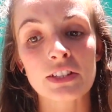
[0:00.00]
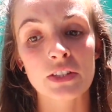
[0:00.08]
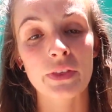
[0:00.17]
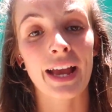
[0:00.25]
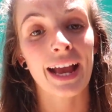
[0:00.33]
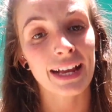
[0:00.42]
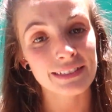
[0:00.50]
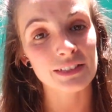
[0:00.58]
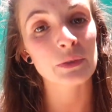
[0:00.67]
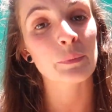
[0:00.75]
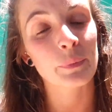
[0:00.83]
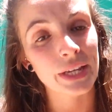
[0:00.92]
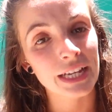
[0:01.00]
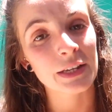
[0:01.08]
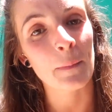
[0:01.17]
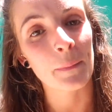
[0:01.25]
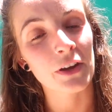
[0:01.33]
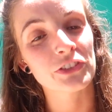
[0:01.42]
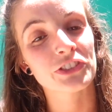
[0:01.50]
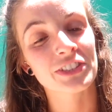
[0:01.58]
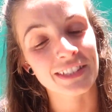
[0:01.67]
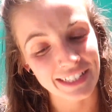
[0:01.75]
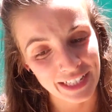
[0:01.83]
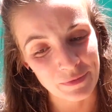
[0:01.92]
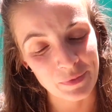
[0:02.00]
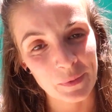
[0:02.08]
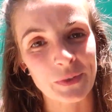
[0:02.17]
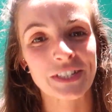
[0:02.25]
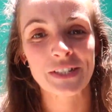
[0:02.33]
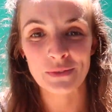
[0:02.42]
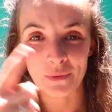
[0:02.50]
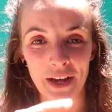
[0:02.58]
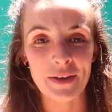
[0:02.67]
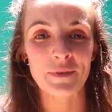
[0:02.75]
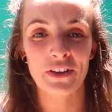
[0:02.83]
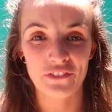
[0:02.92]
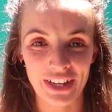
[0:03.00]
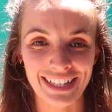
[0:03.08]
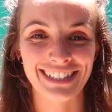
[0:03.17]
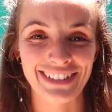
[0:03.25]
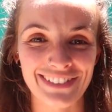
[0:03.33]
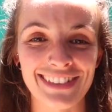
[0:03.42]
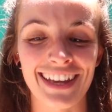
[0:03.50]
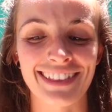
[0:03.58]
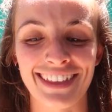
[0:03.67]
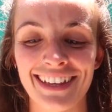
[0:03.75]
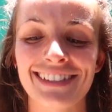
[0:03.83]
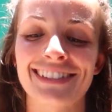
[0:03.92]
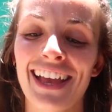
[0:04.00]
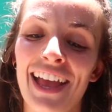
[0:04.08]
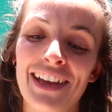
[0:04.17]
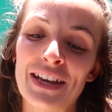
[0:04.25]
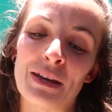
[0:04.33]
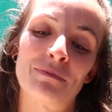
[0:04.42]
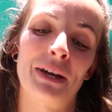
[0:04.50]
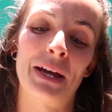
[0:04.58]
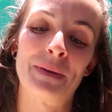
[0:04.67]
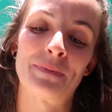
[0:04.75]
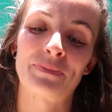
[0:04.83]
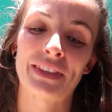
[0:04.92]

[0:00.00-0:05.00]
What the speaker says: So there hasn't been much sleep, which is why my face looks like this. But